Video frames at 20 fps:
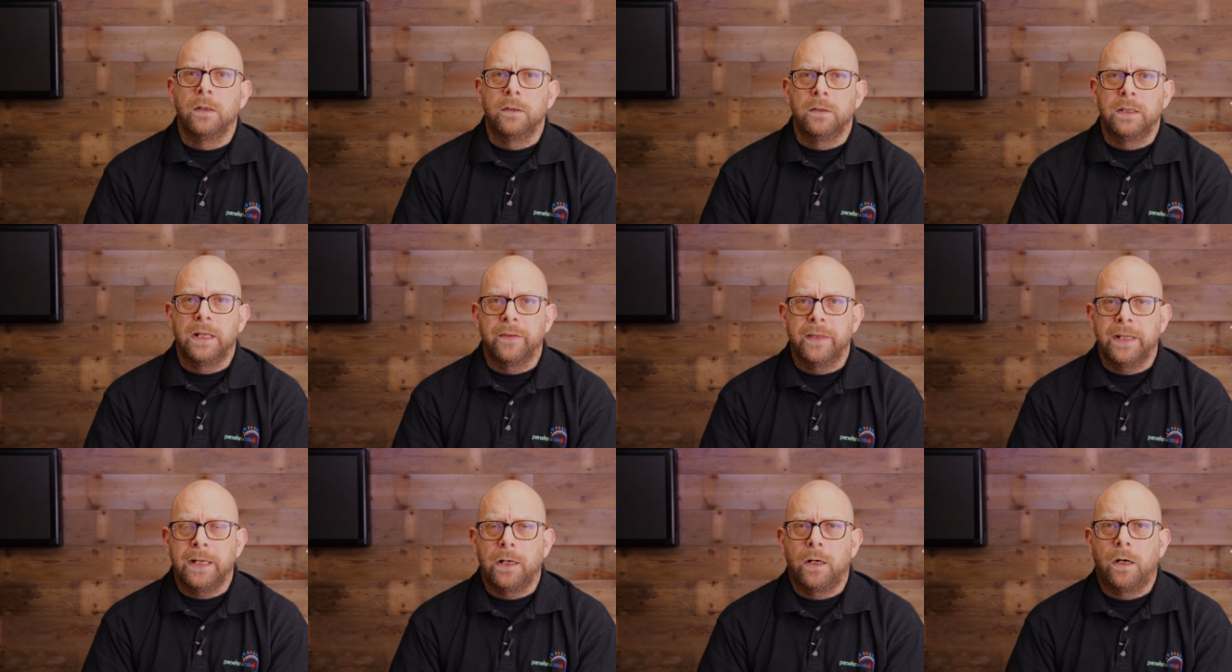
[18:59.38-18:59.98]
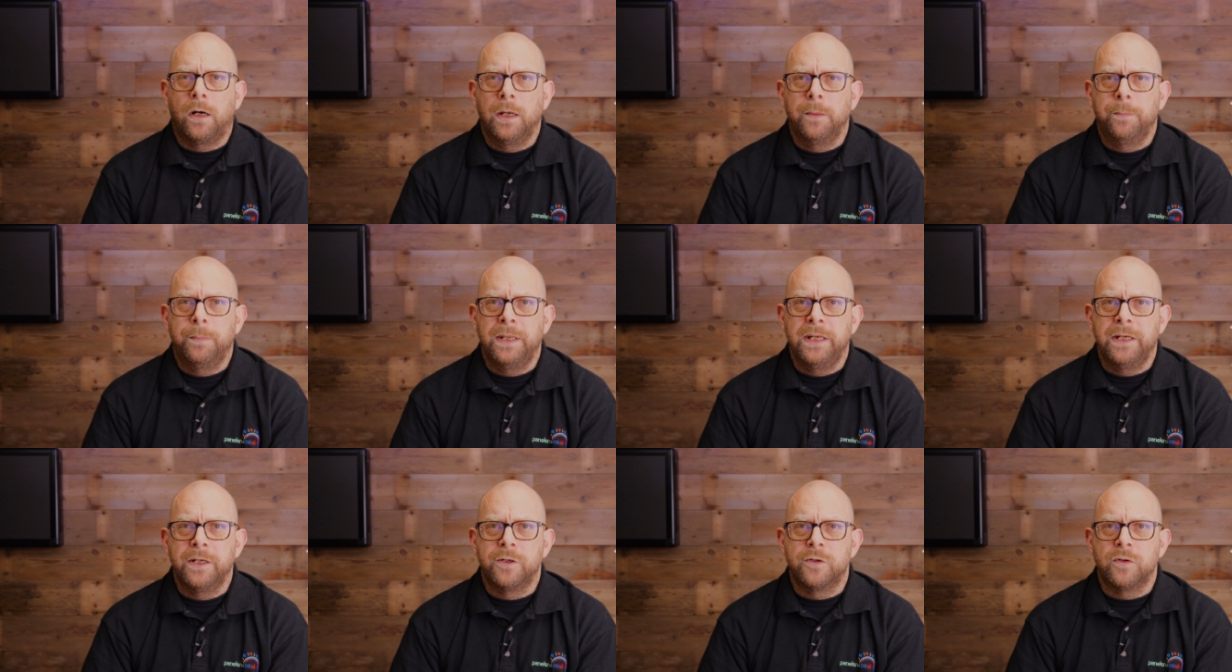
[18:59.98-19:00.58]
Now that IP
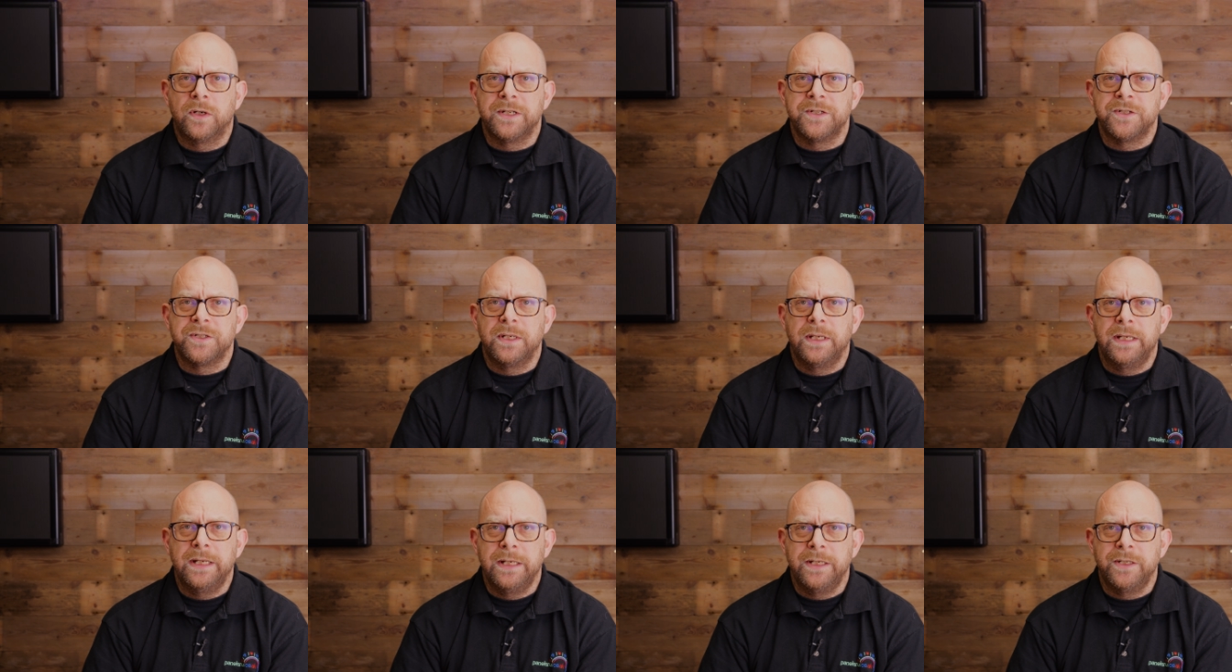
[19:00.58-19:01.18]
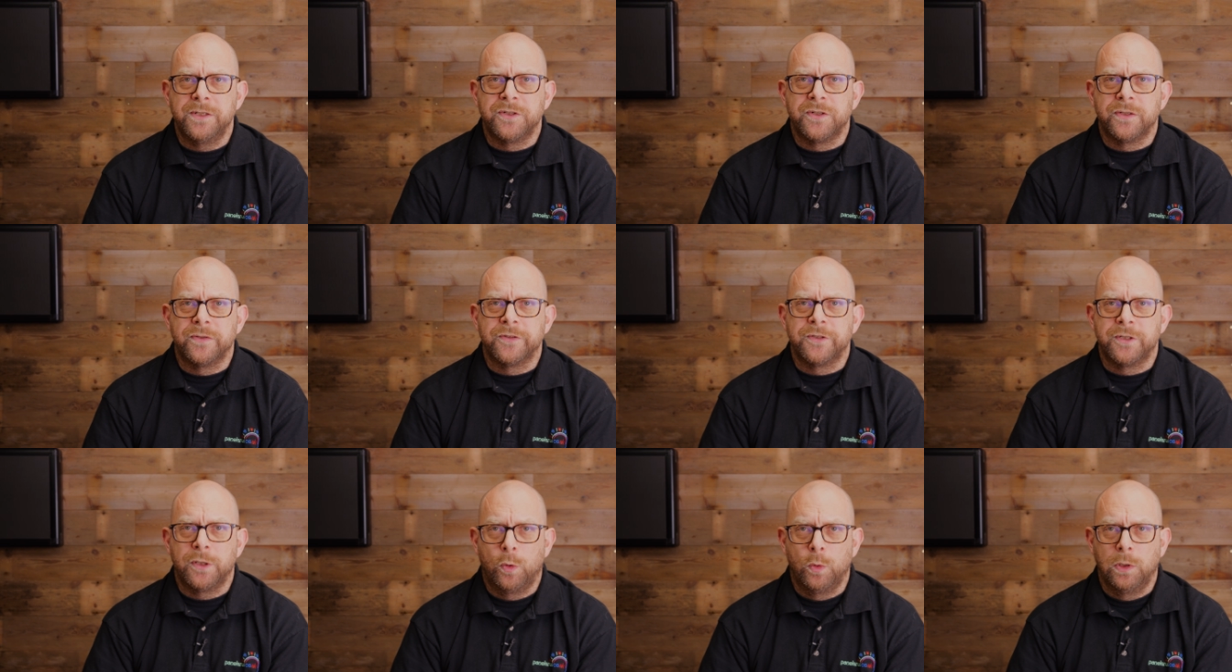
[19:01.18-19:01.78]
address is
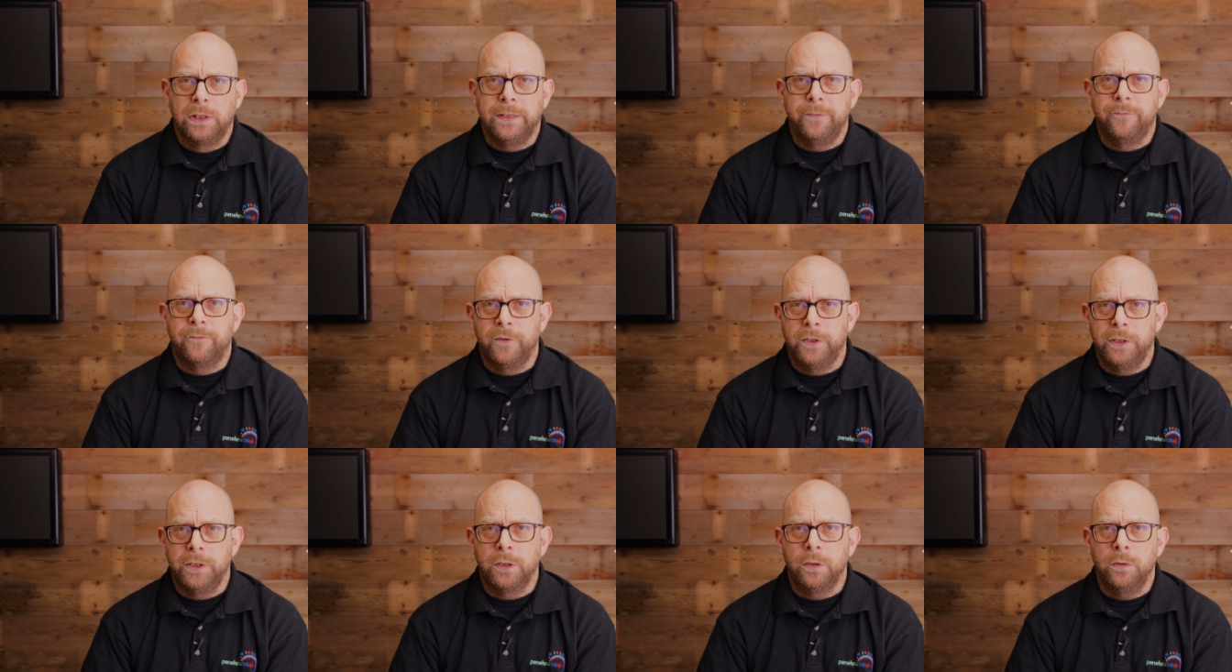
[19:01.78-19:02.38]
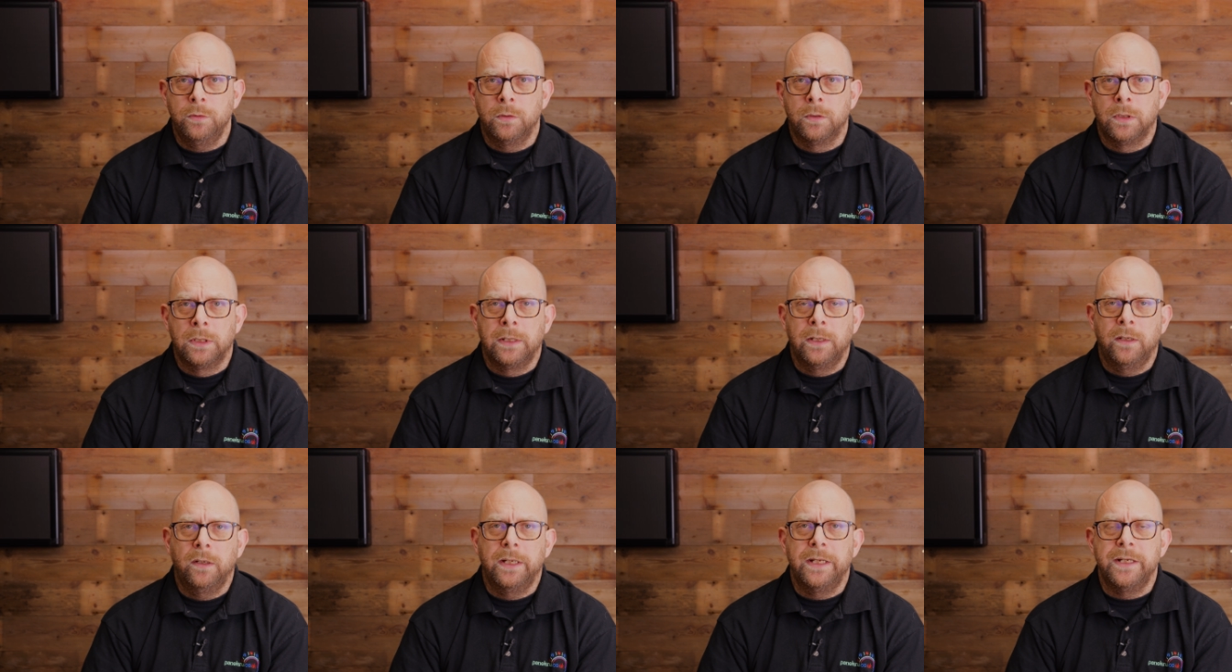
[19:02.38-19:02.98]
solely for you.
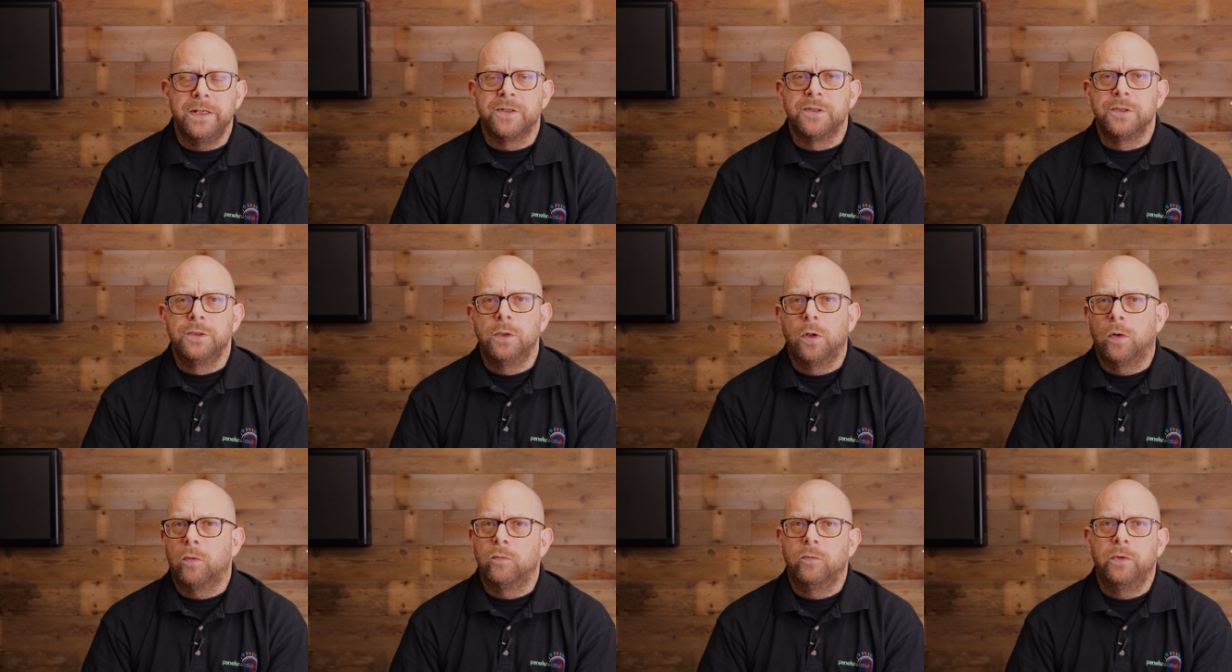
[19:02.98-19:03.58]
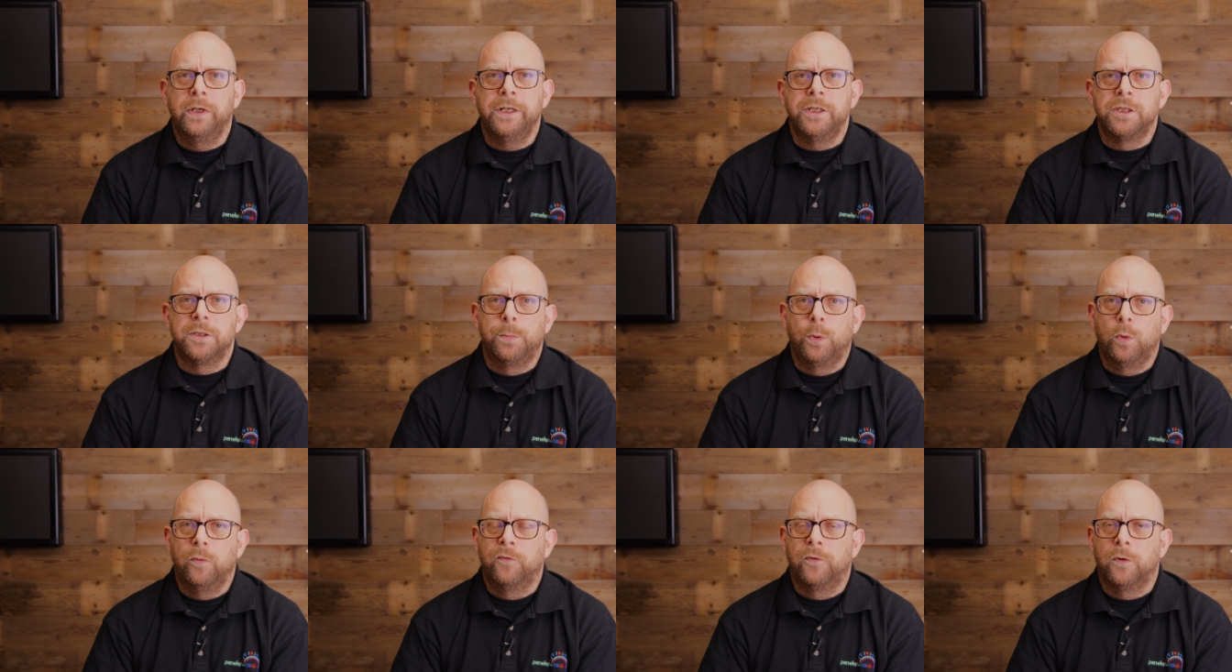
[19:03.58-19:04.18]
It is not
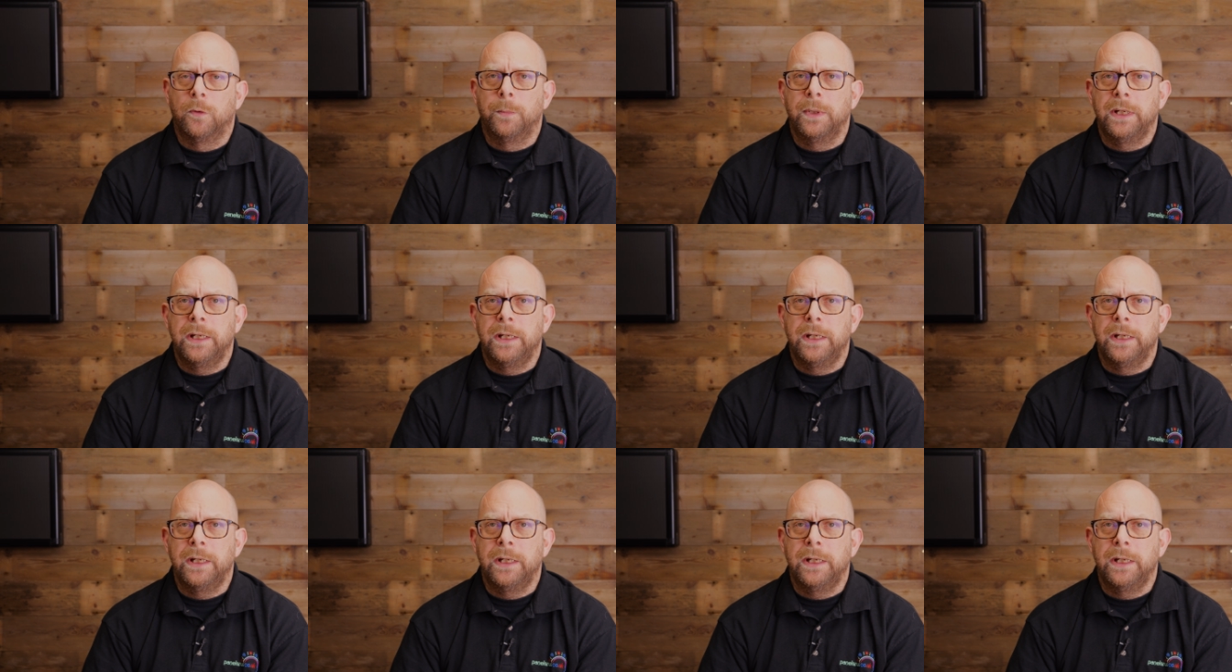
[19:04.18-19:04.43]
reachable from